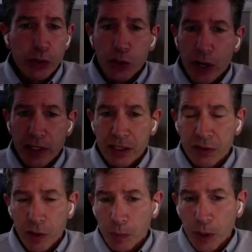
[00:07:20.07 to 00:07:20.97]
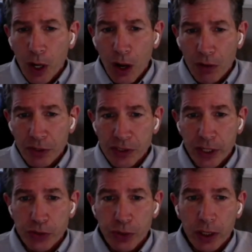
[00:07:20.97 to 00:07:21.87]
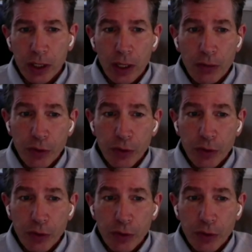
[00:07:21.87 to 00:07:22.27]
you started to develop a cough, etc.